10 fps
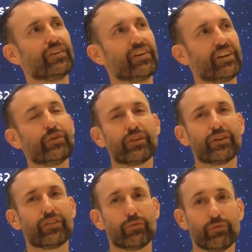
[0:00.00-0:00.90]
I know
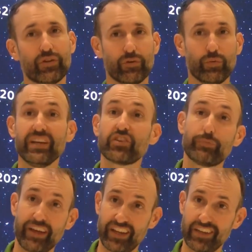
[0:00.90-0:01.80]
the
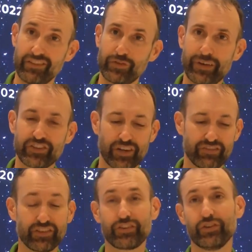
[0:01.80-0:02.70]
wingspan of the
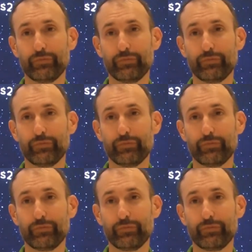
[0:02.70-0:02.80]
spacecraft is 30